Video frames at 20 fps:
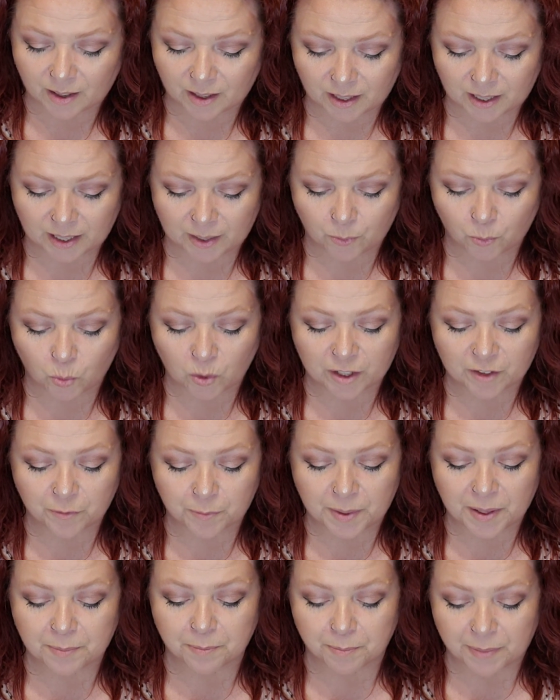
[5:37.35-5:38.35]
it would have
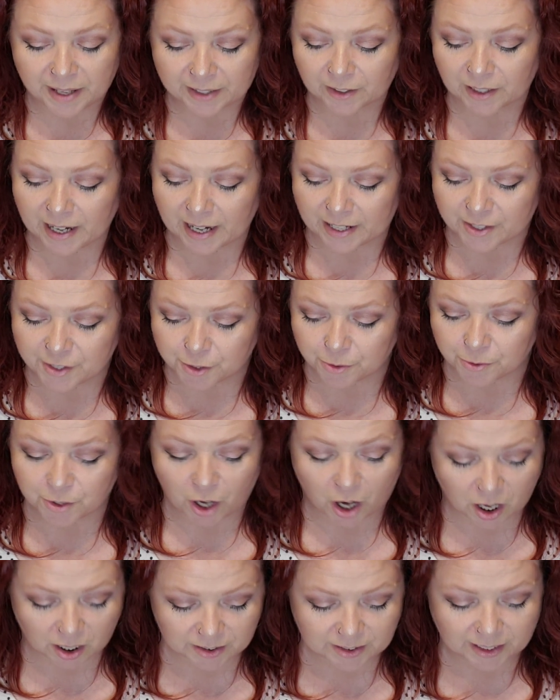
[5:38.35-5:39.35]
been better had you
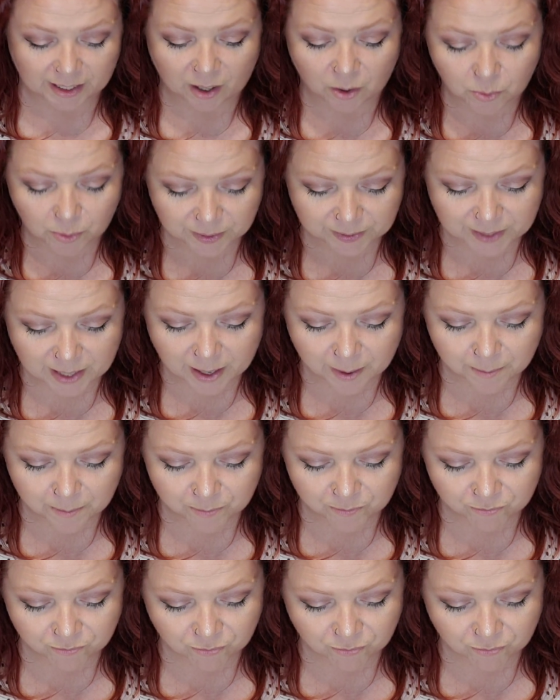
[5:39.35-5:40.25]
talked it out with them,